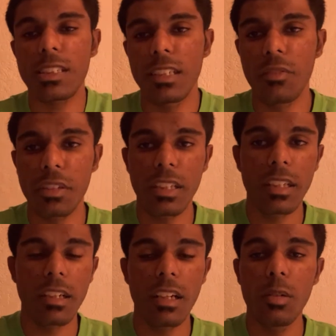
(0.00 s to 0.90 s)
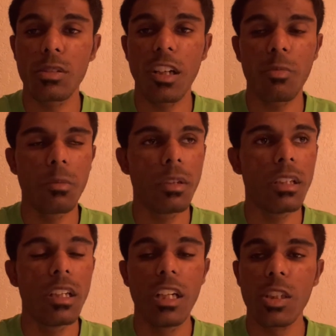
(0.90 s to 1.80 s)
and everything. He was helping
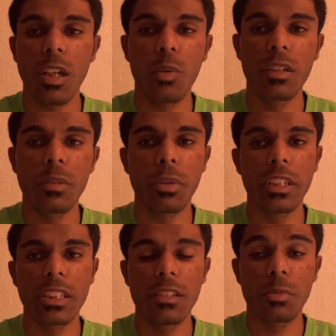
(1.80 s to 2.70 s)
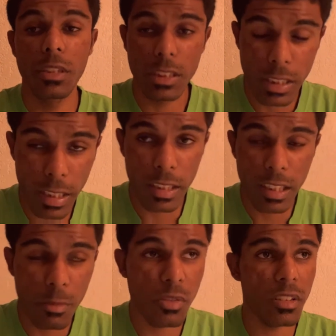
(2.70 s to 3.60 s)
me, so I really appreciate
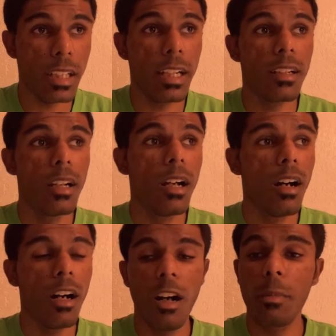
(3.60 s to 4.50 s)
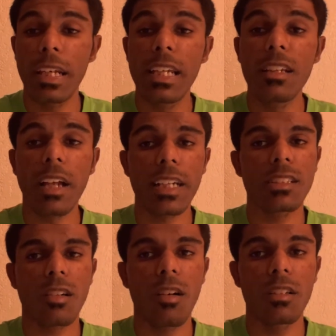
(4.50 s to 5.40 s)
him for that. And he likes
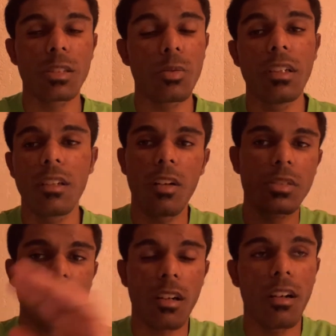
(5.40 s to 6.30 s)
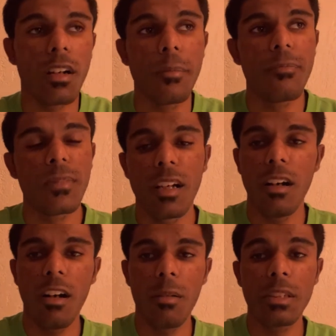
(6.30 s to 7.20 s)
the car too. He loves the car.
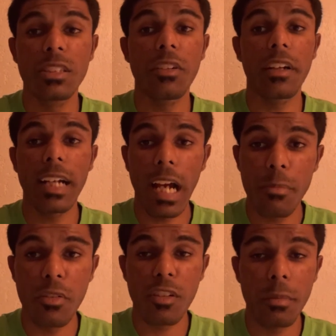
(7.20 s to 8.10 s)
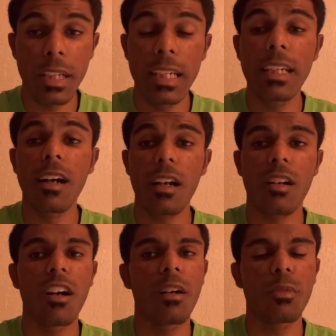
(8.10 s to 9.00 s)
He's very happy for me. He got a
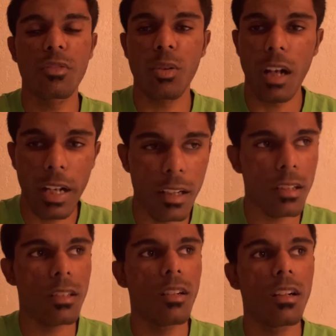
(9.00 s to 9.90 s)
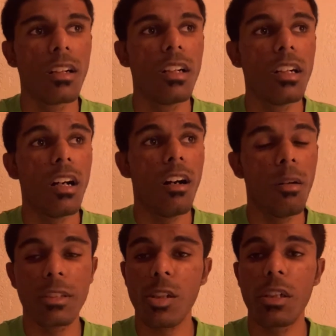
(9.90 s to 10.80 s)
car before I got a car.
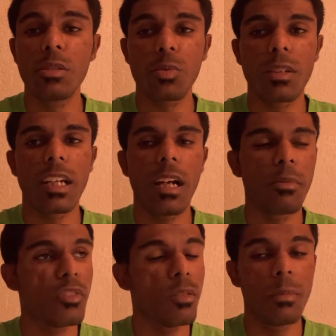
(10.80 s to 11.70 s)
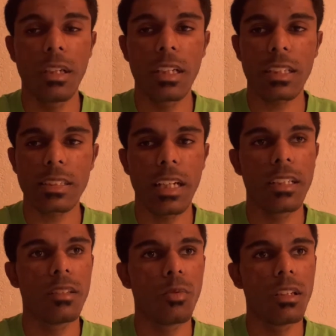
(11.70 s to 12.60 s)
And so he was really happy for me and
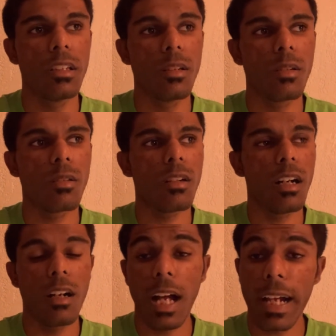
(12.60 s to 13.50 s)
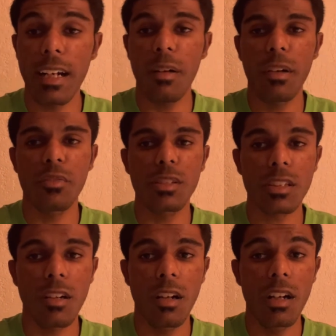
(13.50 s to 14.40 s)
excited when, I got my
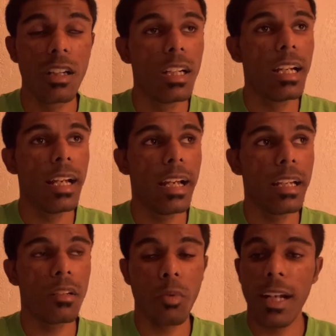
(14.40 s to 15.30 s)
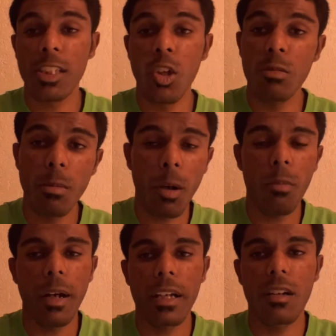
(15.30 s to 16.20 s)
first car. And when I told him
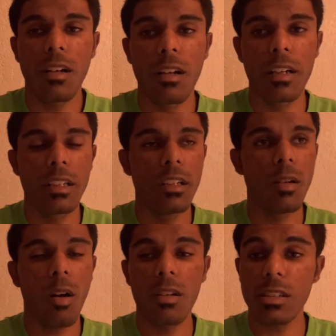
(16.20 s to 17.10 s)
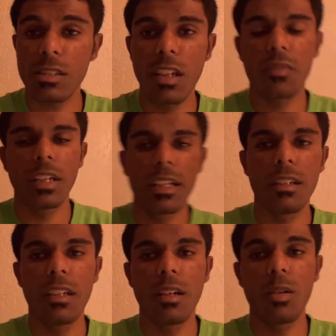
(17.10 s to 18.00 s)
about my car and, all the stuff that,
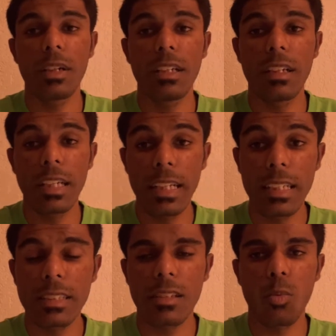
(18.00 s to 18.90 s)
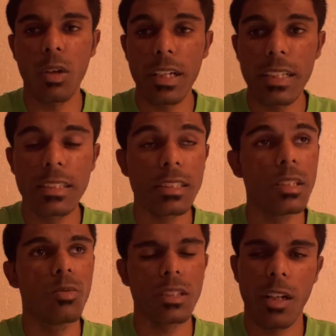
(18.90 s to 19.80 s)
it is and what it is,
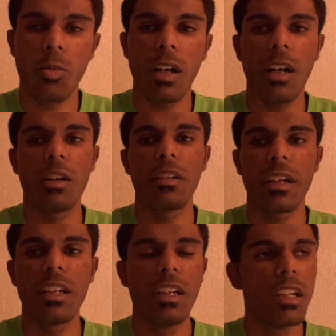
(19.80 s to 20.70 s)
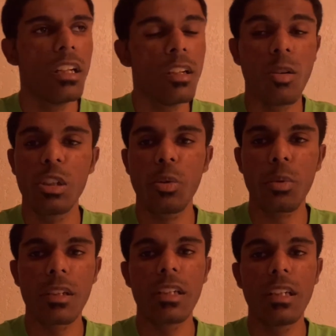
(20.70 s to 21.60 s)
he was like, wow, you're like, you
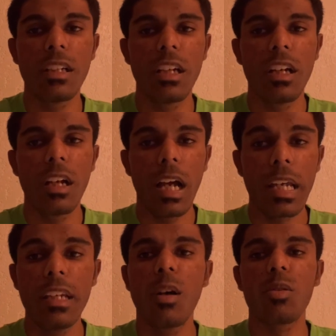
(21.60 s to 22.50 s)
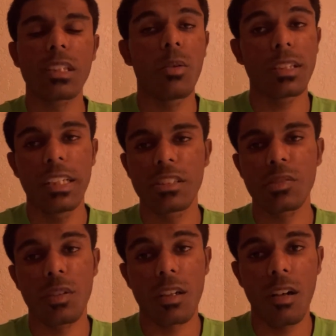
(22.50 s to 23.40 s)
really, he knows I was anxious
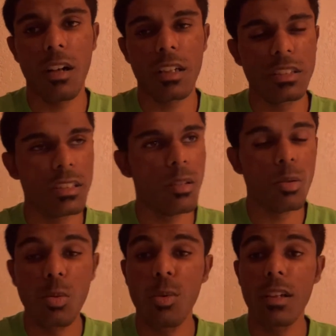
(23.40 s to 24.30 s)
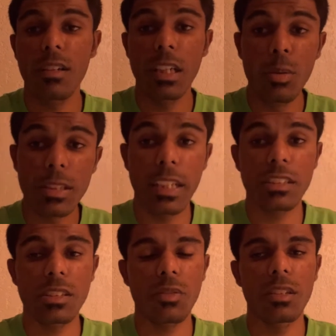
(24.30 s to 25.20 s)
for a car because, who wouldn't? He was
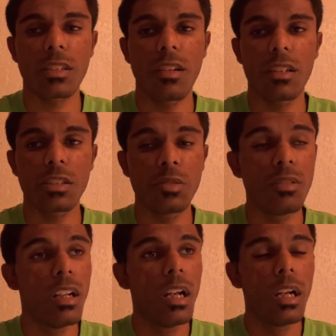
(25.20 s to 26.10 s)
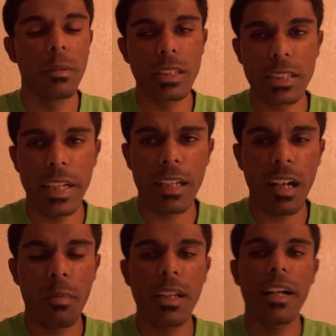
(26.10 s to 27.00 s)
anxious for his car too. But he's like,
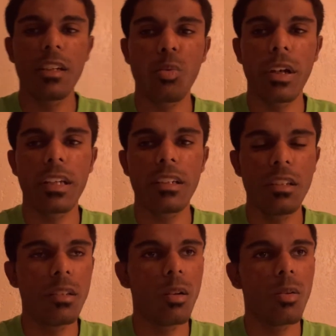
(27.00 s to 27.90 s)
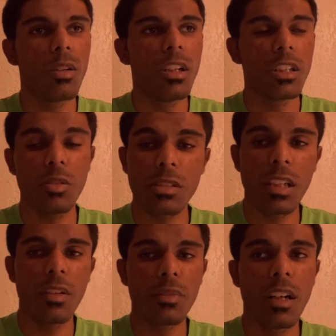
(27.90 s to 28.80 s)
I'm glad you waited, you
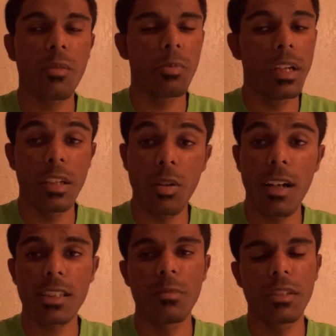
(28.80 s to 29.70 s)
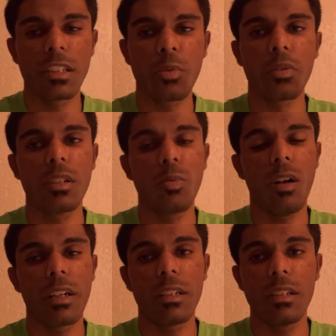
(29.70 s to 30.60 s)
saved up and you got something you really
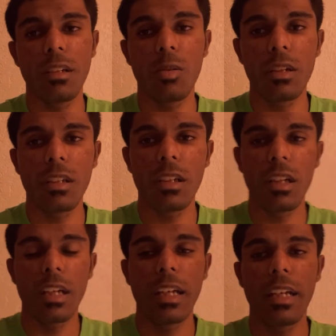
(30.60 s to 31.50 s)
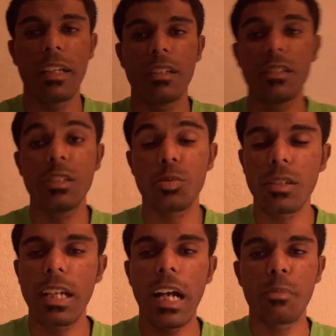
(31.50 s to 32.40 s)
wanted, and he's
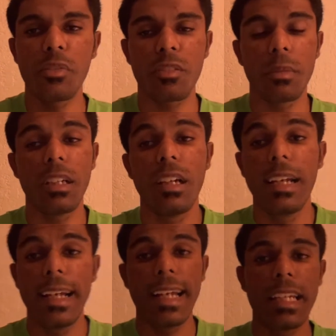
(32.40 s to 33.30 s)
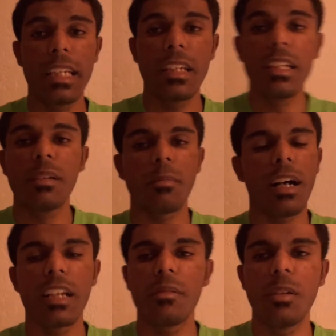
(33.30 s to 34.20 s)
really happy for me. And he didn't
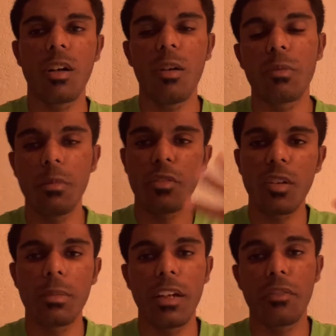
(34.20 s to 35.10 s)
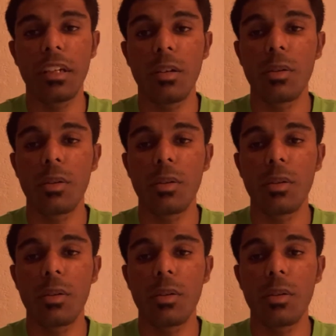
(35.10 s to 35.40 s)
mind, helping me film that video. He